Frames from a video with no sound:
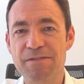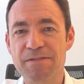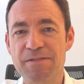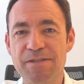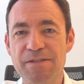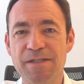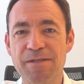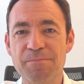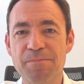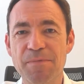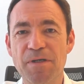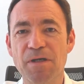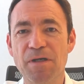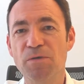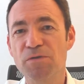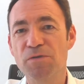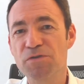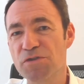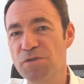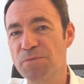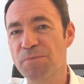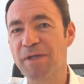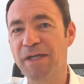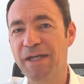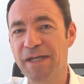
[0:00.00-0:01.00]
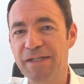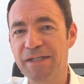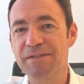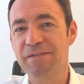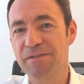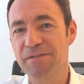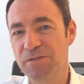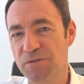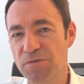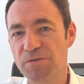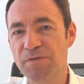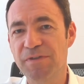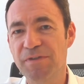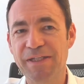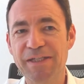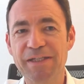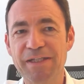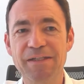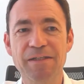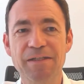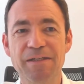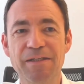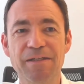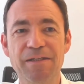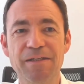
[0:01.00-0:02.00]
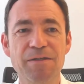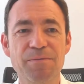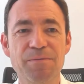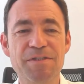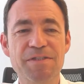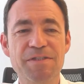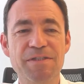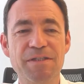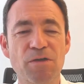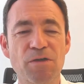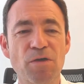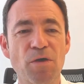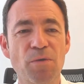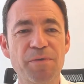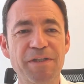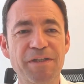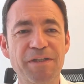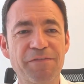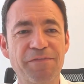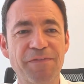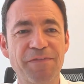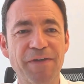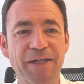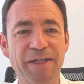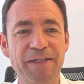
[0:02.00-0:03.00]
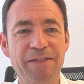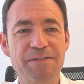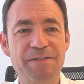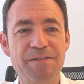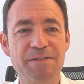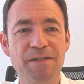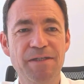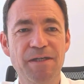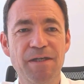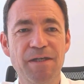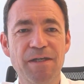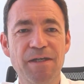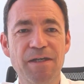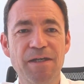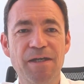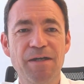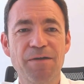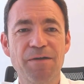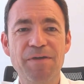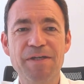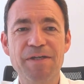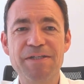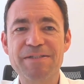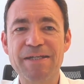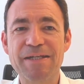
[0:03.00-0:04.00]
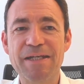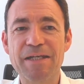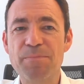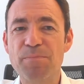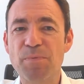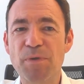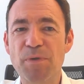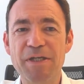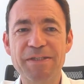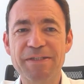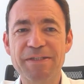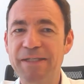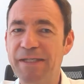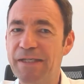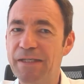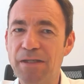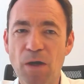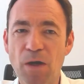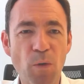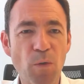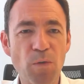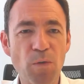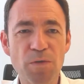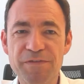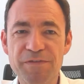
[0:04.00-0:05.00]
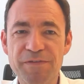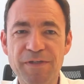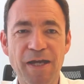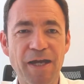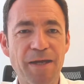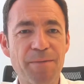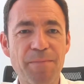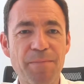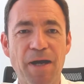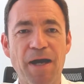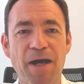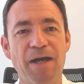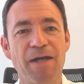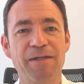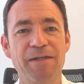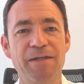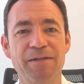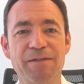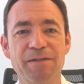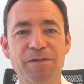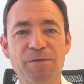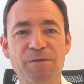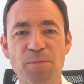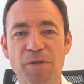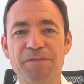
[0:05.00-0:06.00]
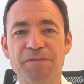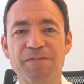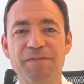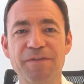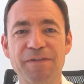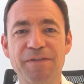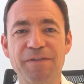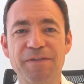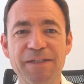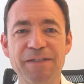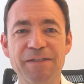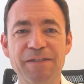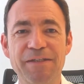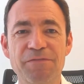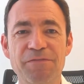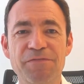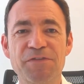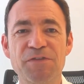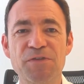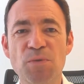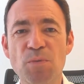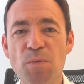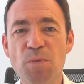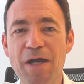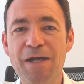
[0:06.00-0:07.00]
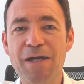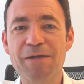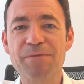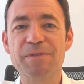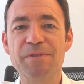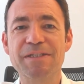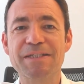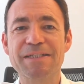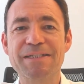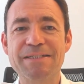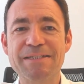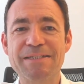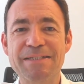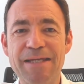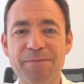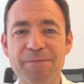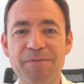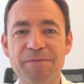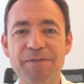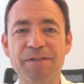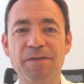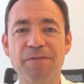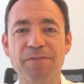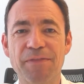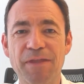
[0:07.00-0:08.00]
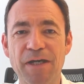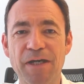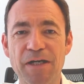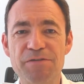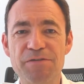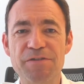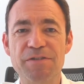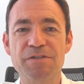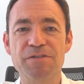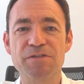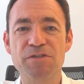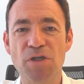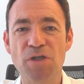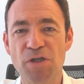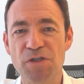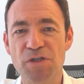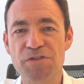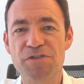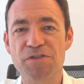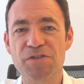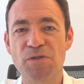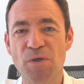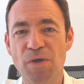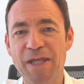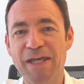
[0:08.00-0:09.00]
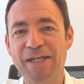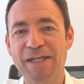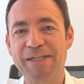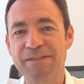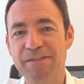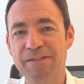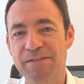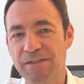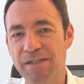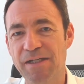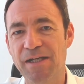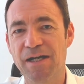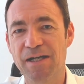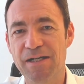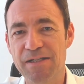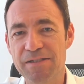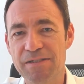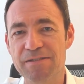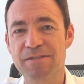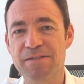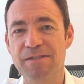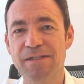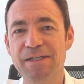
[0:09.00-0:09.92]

system. Also, we had to deal with the COVID effect. We are celebrating an all-time high quantity of 270,000 tons collected glass,